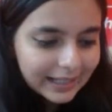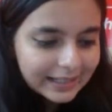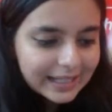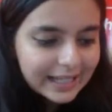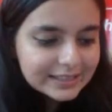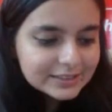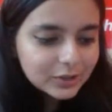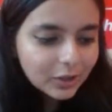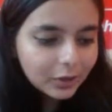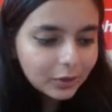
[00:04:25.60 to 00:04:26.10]

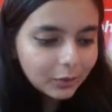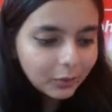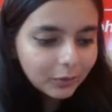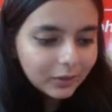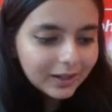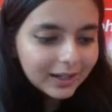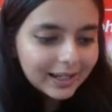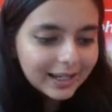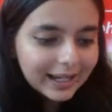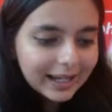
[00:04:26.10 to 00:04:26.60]
Yes or no?
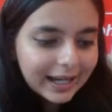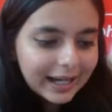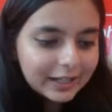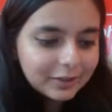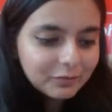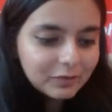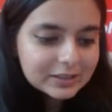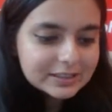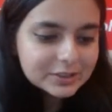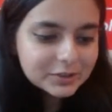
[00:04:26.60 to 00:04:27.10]

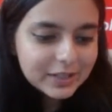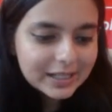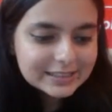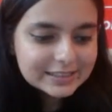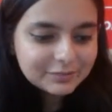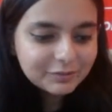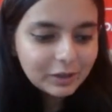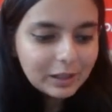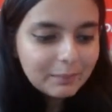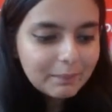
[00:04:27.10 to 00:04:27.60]
It was
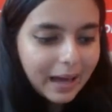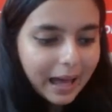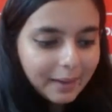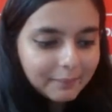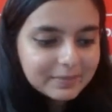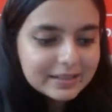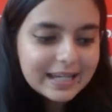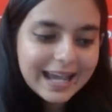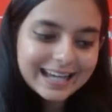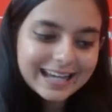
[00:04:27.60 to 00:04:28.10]
stressful, ma'am.
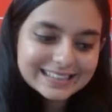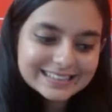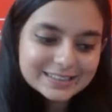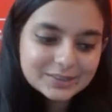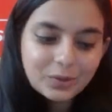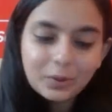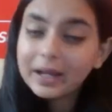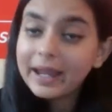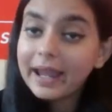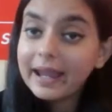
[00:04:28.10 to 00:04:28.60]
Yes.
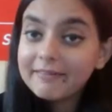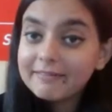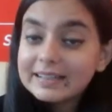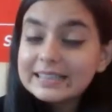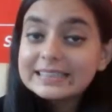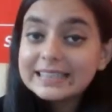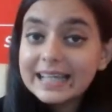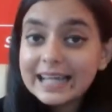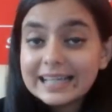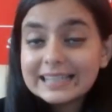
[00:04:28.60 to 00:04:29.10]
So Kevin
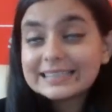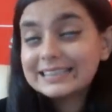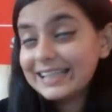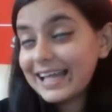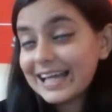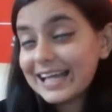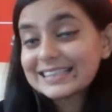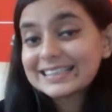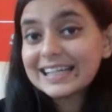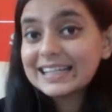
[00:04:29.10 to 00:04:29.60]
says
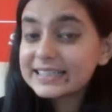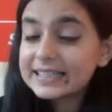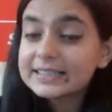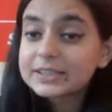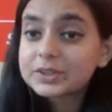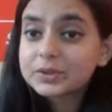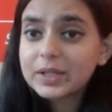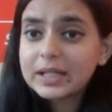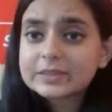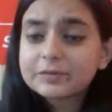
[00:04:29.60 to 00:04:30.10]
yes, it is
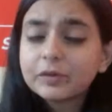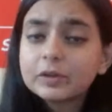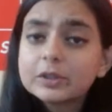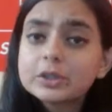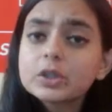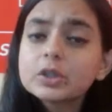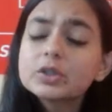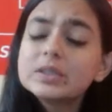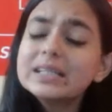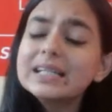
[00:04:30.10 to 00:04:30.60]
stressful. So
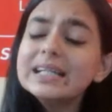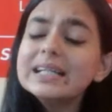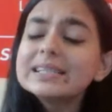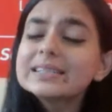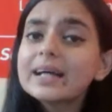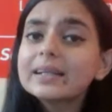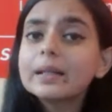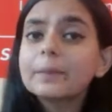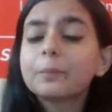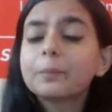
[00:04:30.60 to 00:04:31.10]
these
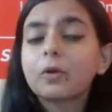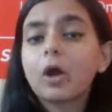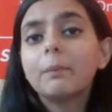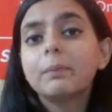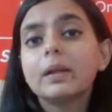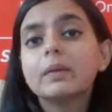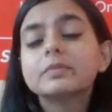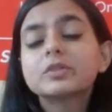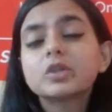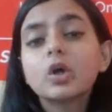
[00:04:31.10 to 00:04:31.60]
are the
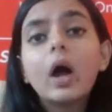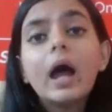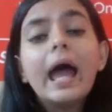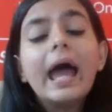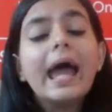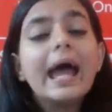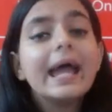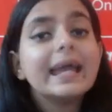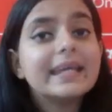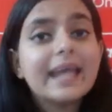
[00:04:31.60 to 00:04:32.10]
problems. So
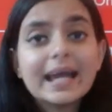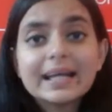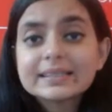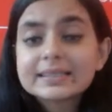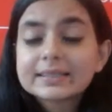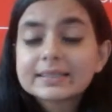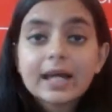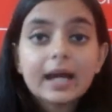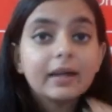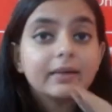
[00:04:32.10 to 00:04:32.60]

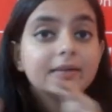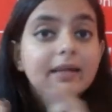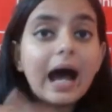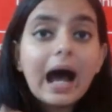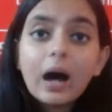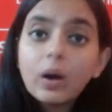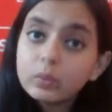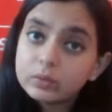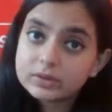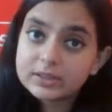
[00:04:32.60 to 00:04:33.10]
yes,
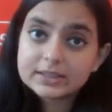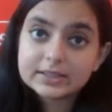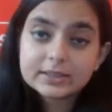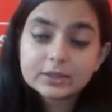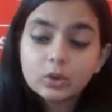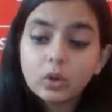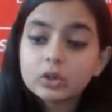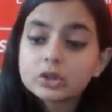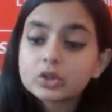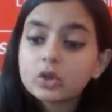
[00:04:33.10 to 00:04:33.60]
doubts.
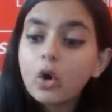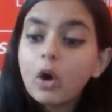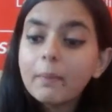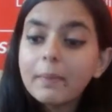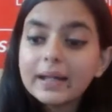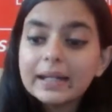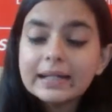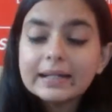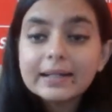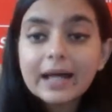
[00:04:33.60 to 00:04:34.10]
So
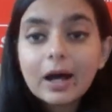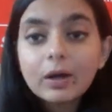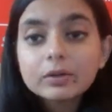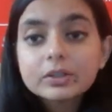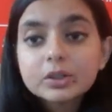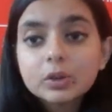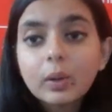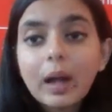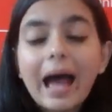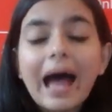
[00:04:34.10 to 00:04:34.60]
many
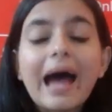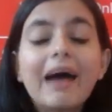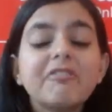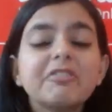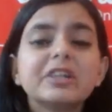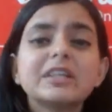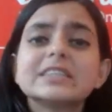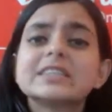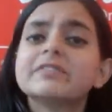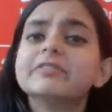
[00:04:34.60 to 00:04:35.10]
doubts you have.
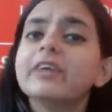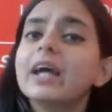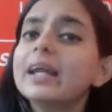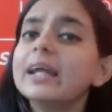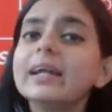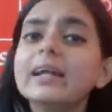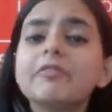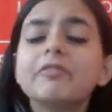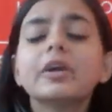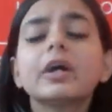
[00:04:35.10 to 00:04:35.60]
It is
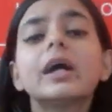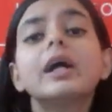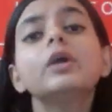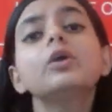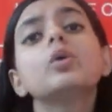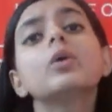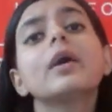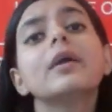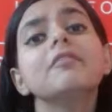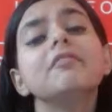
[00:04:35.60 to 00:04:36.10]
very difficult
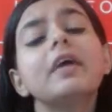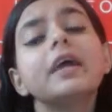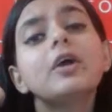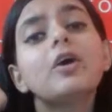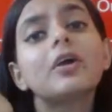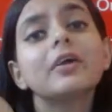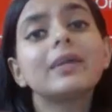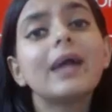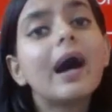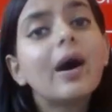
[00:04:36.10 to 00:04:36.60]
to convey
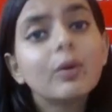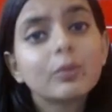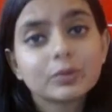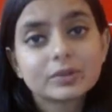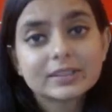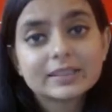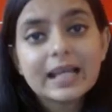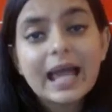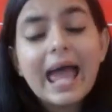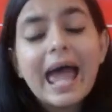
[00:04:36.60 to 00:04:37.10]
your
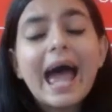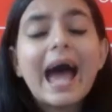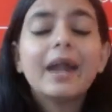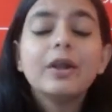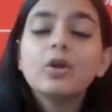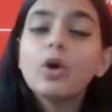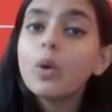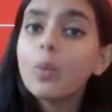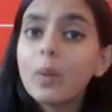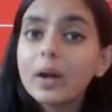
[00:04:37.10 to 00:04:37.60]
doubts and
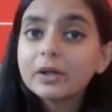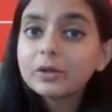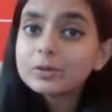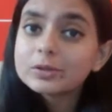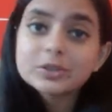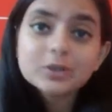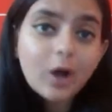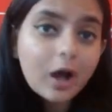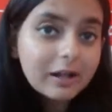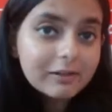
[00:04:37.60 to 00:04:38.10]
no one to
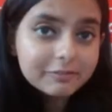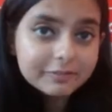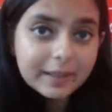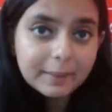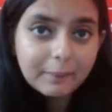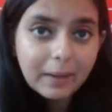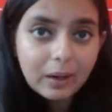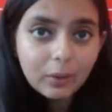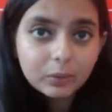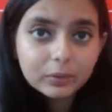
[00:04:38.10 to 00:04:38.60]
solve
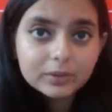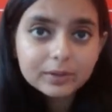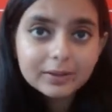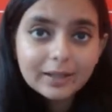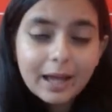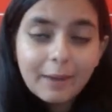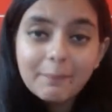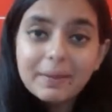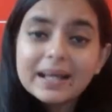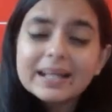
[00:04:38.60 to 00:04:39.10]
them out,
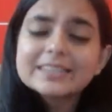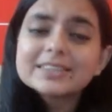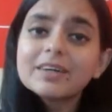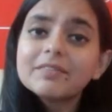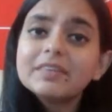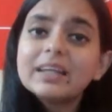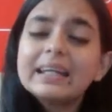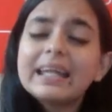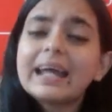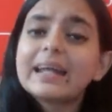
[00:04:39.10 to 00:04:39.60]
because
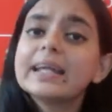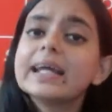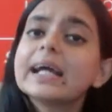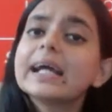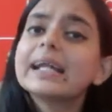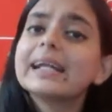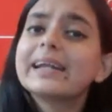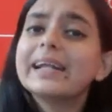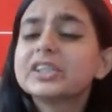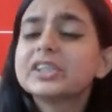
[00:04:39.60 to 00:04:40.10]
of the technical
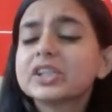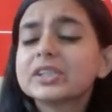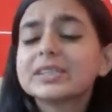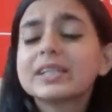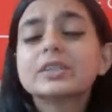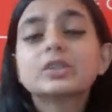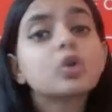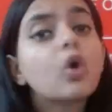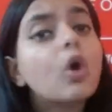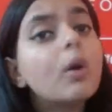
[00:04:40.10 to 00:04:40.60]
glitches
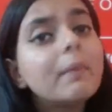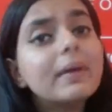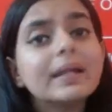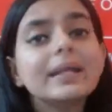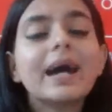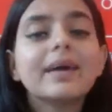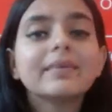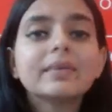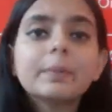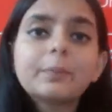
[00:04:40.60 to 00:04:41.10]
and so
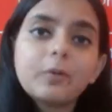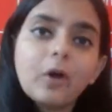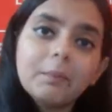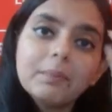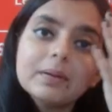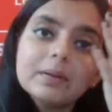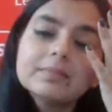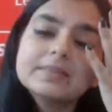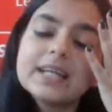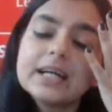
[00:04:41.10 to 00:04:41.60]
many other
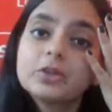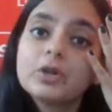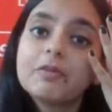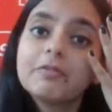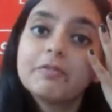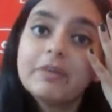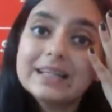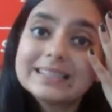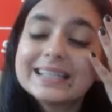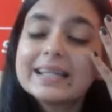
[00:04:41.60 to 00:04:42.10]
problems that you are
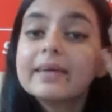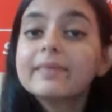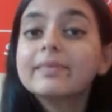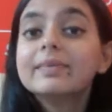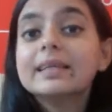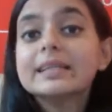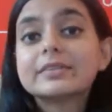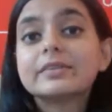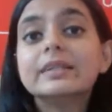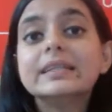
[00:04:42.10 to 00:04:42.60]
facing in
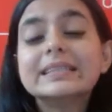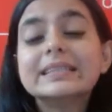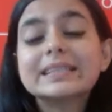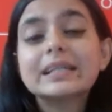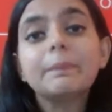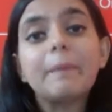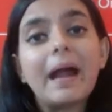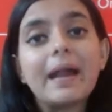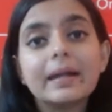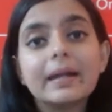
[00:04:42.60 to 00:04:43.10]
this
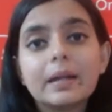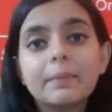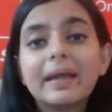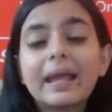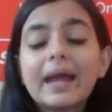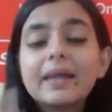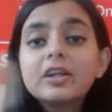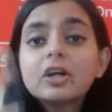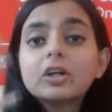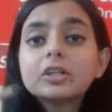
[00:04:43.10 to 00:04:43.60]
recent pandemic,
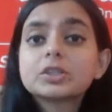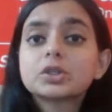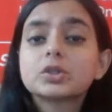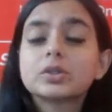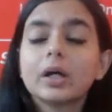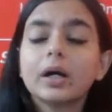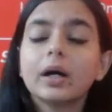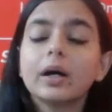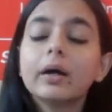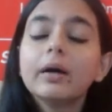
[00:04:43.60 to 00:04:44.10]
and your
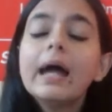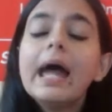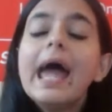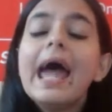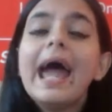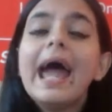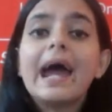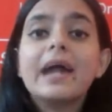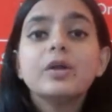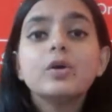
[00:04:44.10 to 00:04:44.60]

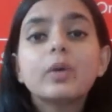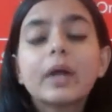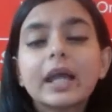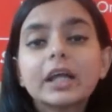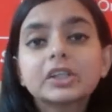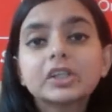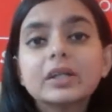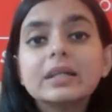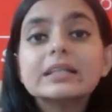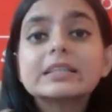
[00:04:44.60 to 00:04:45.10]

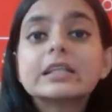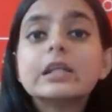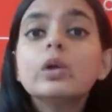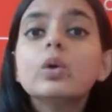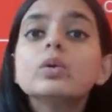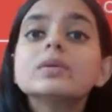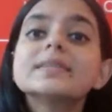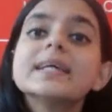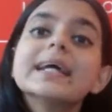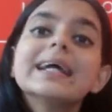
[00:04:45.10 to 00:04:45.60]
education is
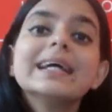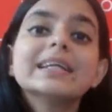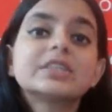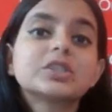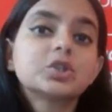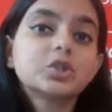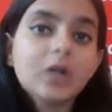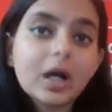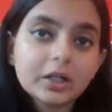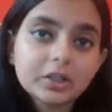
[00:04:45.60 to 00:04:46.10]
losing its
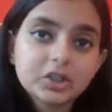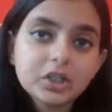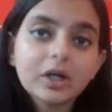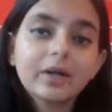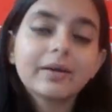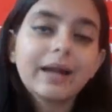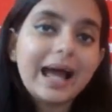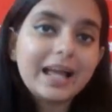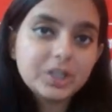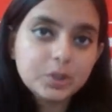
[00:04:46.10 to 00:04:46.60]
structure
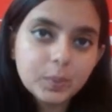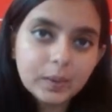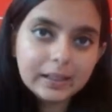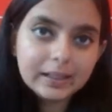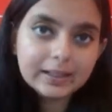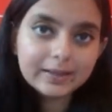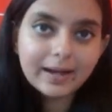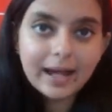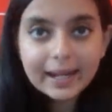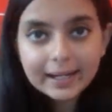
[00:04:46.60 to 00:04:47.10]

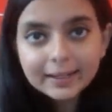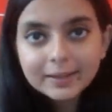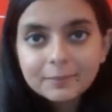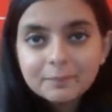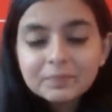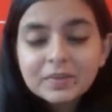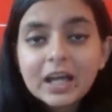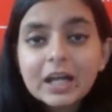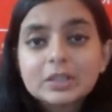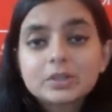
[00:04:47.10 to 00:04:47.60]
gradually, right?
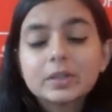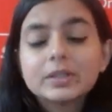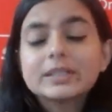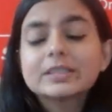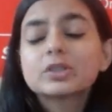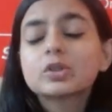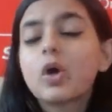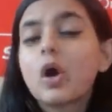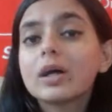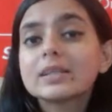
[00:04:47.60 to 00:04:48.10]
So it
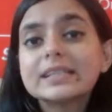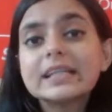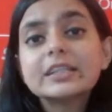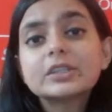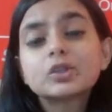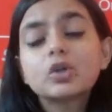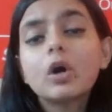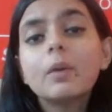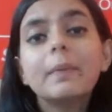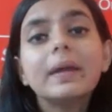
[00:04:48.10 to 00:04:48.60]
is causing
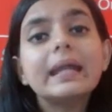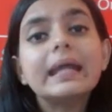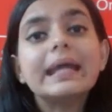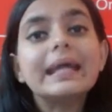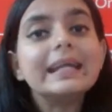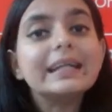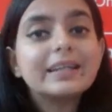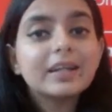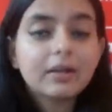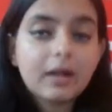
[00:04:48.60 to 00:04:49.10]
so many
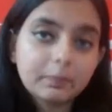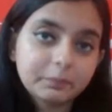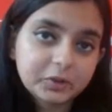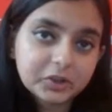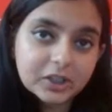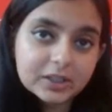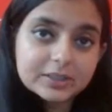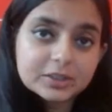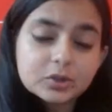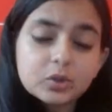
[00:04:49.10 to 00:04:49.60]

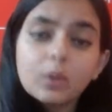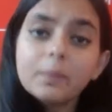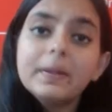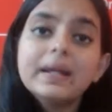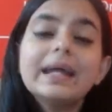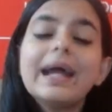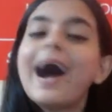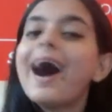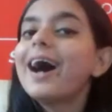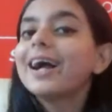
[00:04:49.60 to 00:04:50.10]
interruptions, so
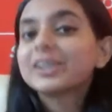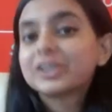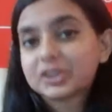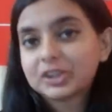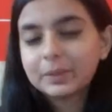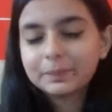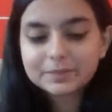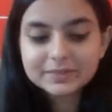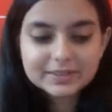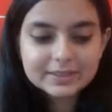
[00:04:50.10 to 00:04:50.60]
many
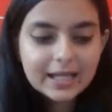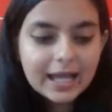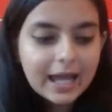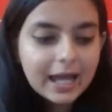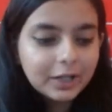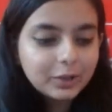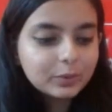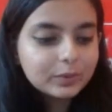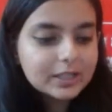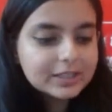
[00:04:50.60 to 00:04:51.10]
hardships
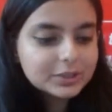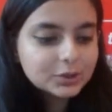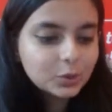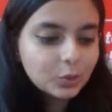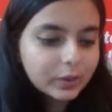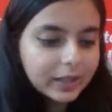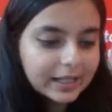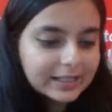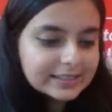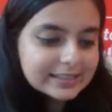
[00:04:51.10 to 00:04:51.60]
to the
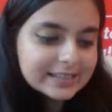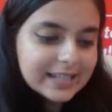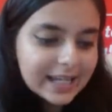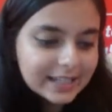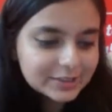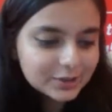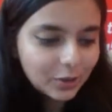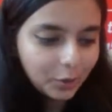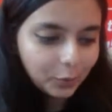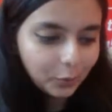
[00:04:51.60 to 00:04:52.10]
students.
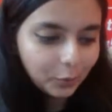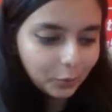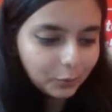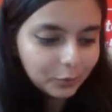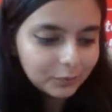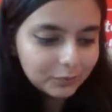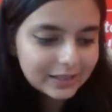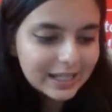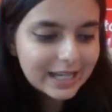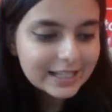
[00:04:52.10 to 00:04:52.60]
Yes or no?
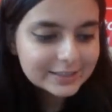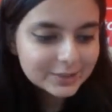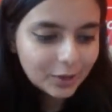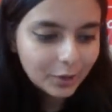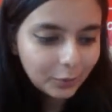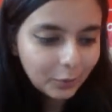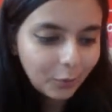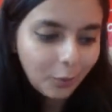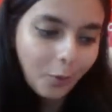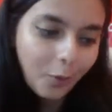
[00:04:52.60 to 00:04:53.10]
Yes
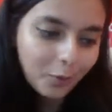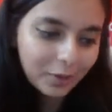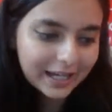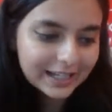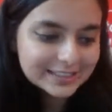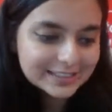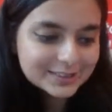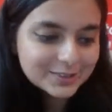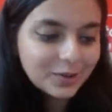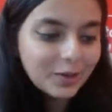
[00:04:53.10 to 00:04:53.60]
or no?
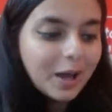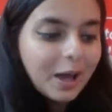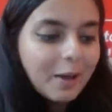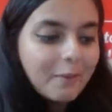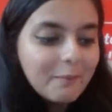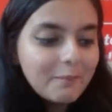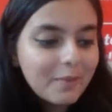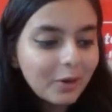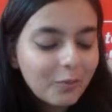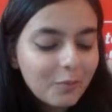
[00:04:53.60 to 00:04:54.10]
Okay, so
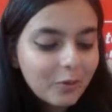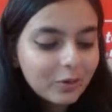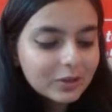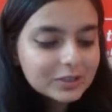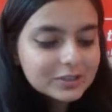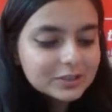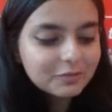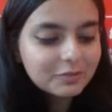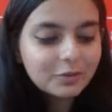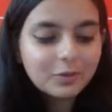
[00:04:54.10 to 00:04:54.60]

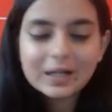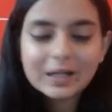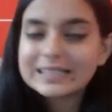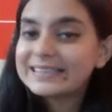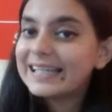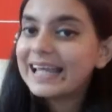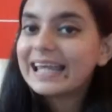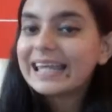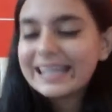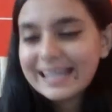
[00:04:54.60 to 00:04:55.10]
most of you are
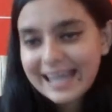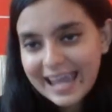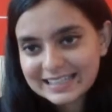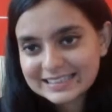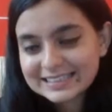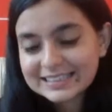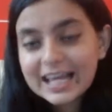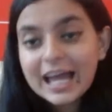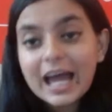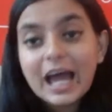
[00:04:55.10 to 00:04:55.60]
saying
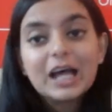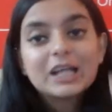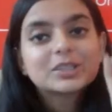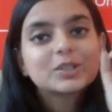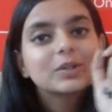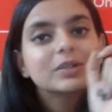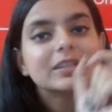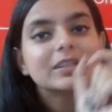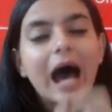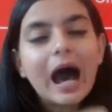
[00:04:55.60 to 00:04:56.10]
yes.
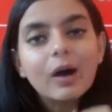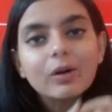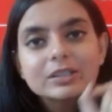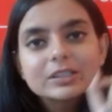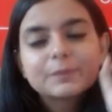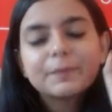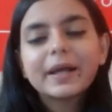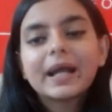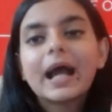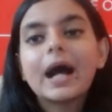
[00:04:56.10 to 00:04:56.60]
So
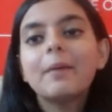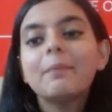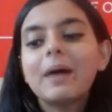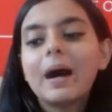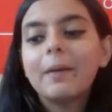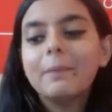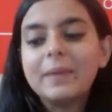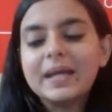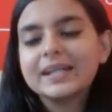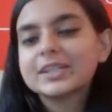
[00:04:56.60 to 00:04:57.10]
doubts become
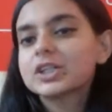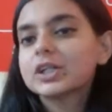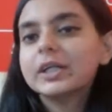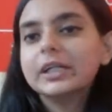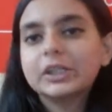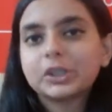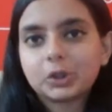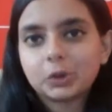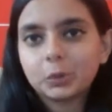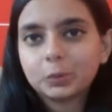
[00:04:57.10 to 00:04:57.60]
a major
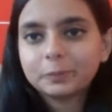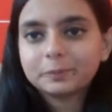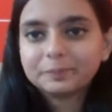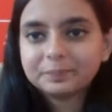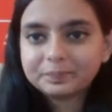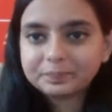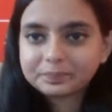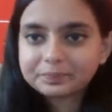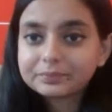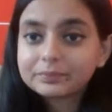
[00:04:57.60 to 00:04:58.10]
issue.
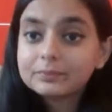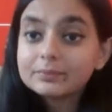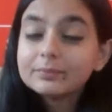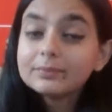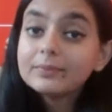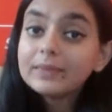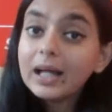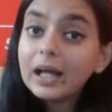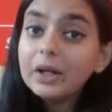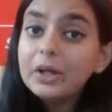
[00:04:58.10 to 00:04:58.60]

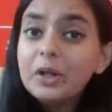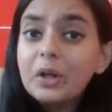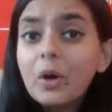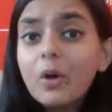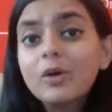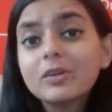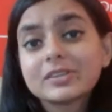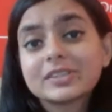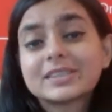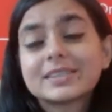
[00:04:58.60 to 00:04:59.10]

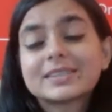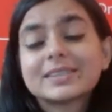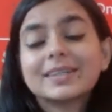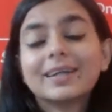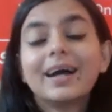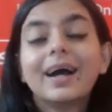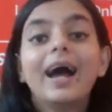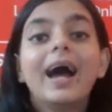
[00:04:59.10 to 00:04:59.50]
Notes.